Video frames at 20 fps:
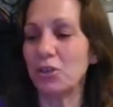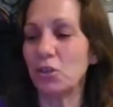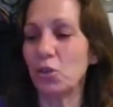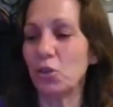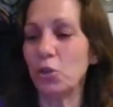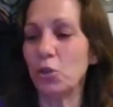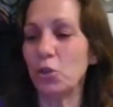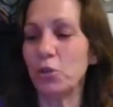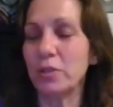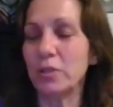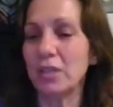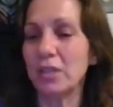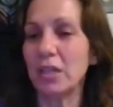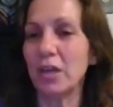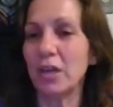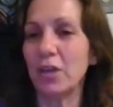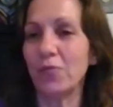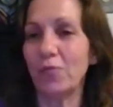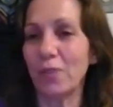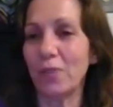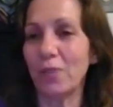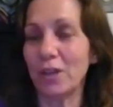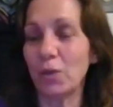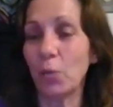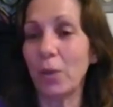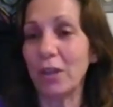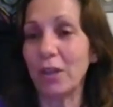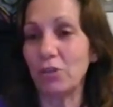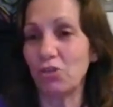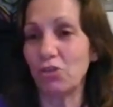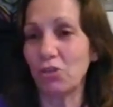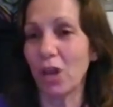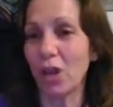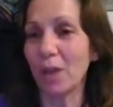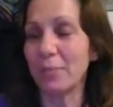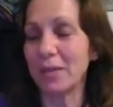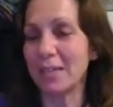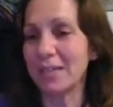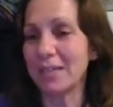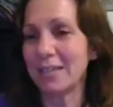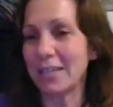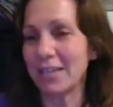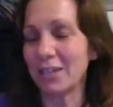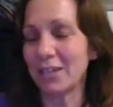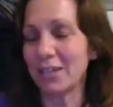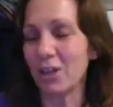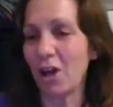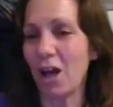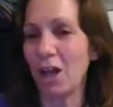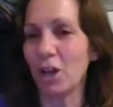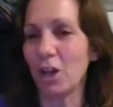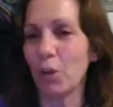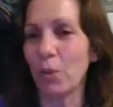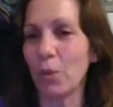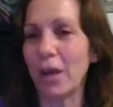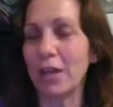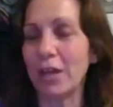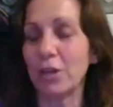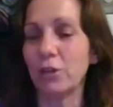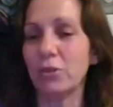who's a featherweight shaman in Colorado,